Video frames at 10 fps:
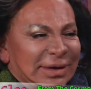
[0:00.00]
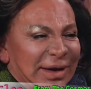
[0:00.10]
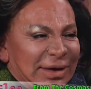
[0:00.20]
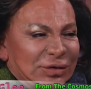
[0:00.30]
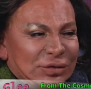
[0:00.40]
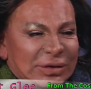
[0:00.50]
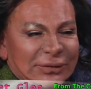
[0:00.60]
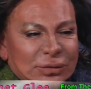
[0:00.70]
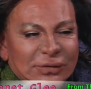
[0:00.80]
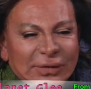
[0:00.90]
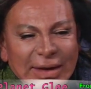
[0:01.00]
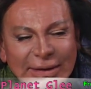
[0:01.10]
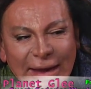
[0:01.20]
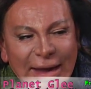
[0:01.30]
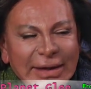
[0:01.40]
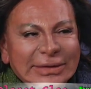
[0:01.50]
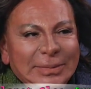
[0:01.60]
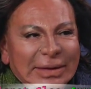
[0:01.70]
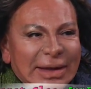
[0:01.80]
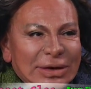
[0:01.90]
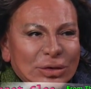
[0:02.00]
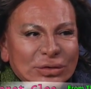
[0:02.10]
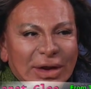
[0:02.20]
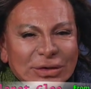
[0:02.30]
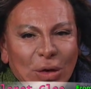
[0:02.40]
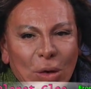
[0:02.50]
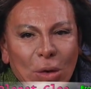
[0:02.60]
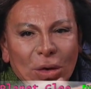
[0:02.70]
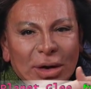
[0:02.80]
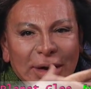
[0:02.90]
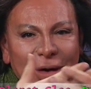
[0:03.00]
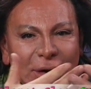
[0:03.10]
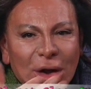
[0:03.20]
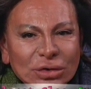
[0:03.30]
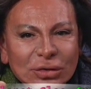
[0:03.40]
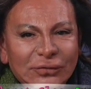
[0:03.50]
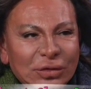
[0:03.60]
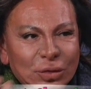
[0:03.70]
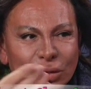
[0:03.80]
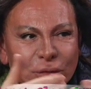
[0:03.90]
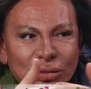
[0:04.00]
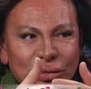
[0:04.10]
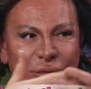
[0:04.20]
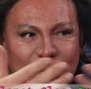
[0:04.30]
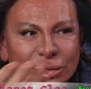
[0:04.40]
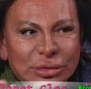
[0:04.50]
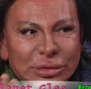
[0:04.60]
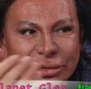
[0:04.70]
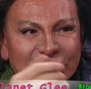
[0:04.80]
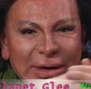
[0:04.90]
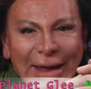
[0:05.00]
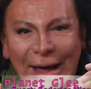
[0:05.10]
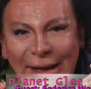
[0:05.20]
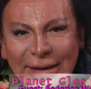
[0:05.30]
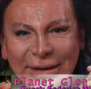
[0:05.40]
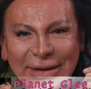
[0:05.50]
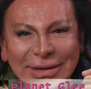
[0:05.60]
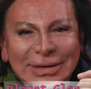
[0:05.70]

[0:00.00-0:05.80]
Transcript: I don't have to say that, but I know that a lot of you like,